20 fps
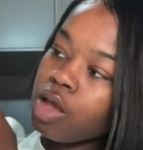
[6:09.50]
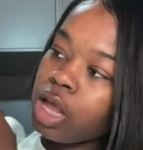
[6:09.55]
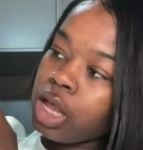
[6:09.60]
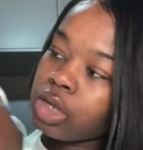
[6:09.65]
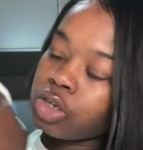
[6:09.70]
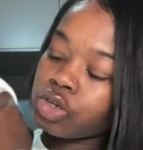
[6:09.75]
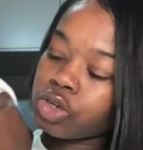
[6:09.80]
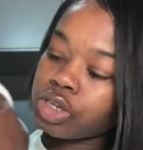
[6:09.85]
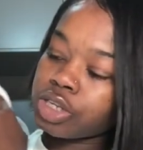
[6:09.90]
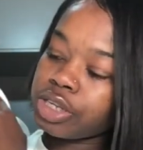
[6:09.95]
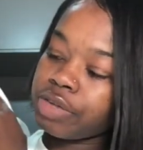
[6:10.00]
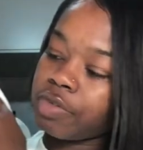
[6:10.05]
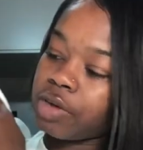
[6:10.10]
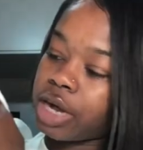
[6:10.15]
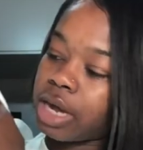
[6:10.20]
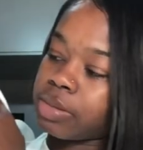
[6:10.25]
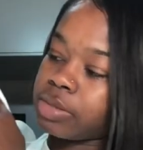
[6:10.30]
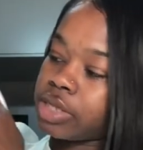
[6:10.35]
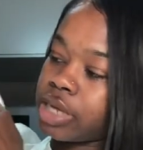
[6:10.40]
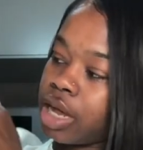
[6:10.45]
short sleeve
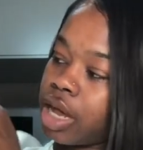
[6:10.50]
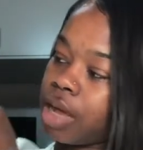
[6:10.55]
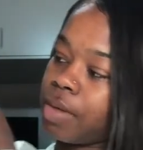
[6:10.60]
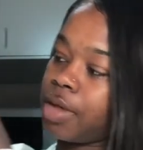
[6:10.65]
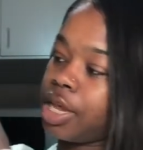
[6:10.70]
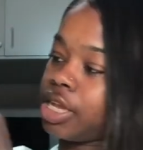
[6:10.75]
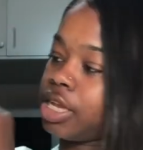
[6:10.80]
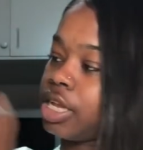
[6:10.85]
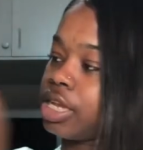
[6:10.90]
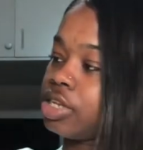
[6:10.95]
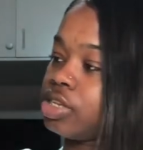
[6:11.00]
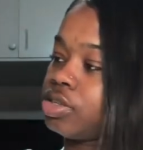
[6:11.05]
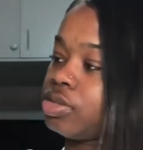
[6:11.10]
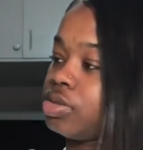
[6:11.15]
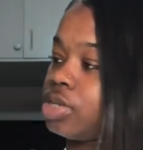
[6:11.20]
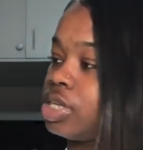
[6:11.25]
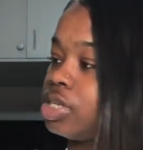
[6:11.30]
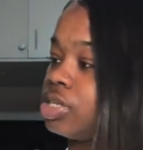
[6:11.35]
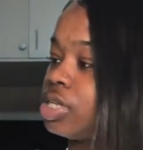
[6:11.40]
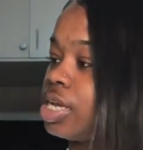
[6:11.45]
crop top.
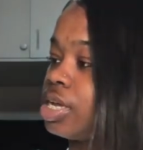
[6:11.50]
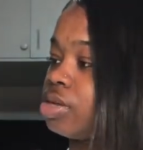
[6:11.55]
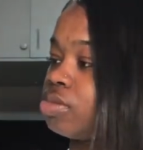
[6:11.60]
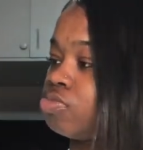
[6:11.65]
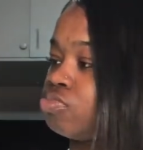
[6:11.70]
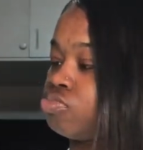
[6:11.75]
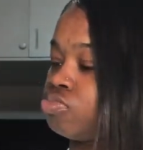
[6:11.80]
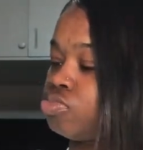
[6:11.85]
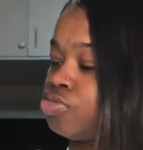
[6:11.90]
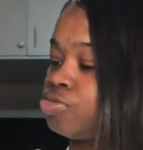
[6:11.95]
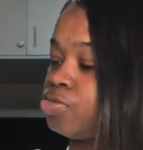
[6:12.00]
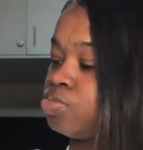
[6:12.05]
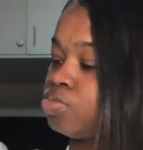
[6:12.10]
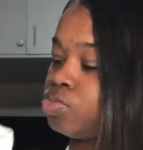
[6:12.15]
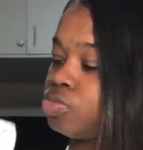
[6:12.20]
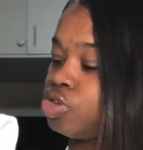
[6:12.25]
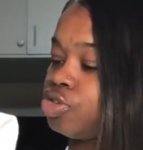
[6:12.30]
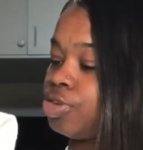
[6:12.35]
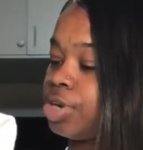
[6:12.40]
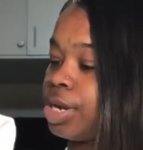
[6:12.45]
It's like
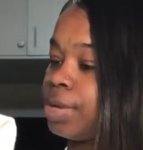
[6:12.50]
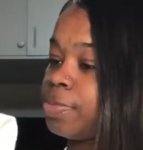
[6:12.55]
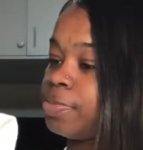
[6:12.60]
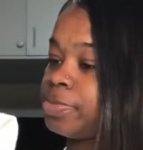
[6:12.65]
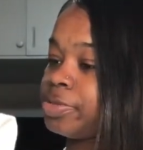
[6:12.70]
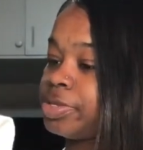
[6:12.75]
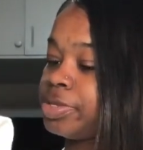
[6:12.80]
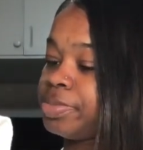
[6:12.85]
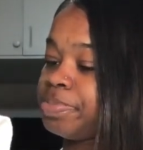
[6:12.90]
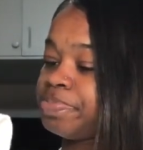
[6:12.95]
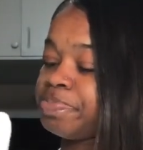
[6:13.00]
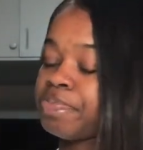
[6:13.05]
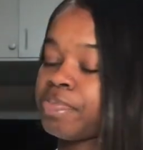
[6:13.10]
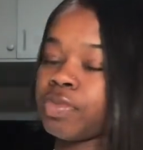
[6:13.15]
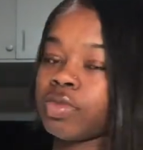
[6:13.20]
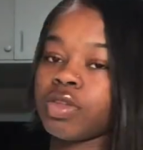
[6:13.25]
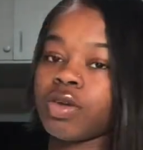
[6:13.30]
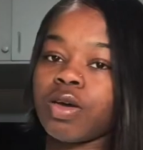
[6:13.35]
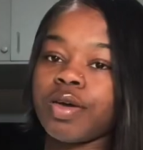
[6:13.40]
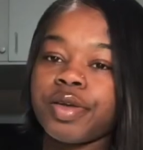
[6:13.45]
stripes
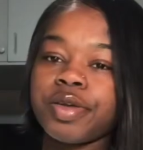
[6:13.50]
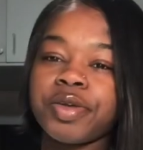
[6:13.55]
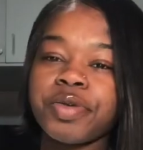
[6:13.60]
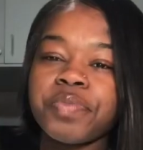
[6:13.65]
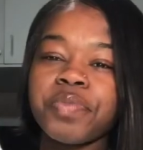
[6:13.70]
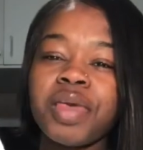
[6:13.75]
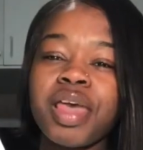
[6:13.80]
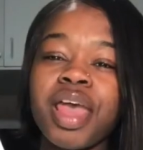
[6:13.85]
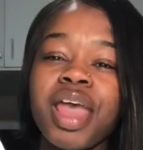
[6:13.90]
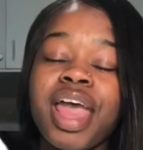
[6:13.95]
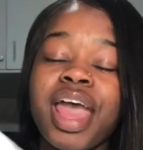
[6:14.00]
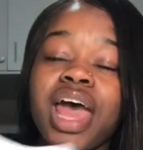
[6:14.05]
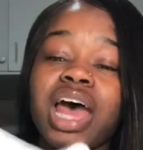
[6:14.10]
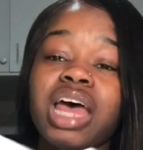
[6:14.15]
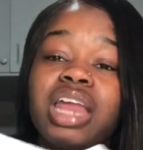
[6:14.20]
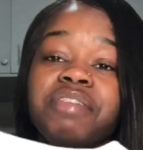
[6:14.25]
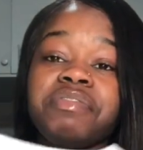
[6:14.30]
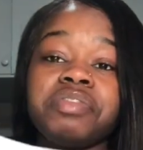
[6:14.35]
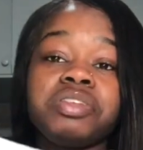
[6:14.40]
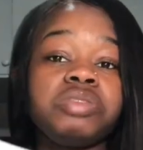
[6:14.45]
on them,
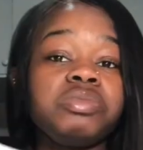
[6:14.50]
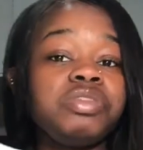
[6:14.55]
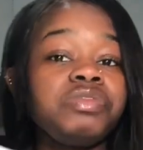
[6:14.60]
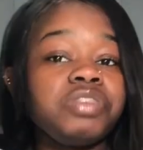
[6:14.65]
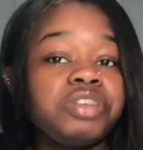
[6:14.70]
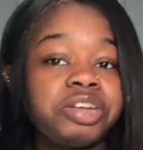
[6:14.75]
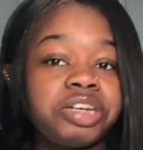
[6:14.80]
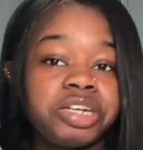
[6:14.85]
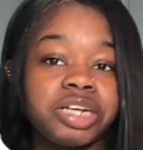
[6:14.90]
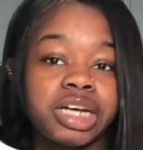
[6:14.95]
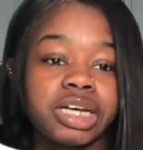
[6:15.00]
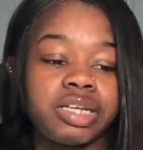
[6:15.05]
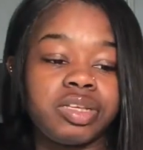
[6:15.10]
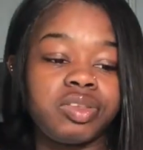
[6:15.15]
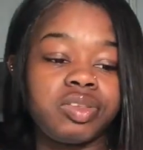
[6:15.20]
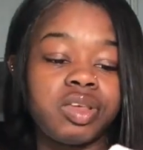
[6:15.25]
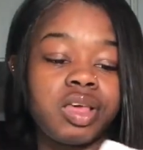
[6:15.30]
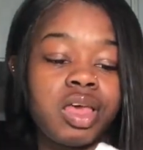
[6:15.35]
and it fits me very nice.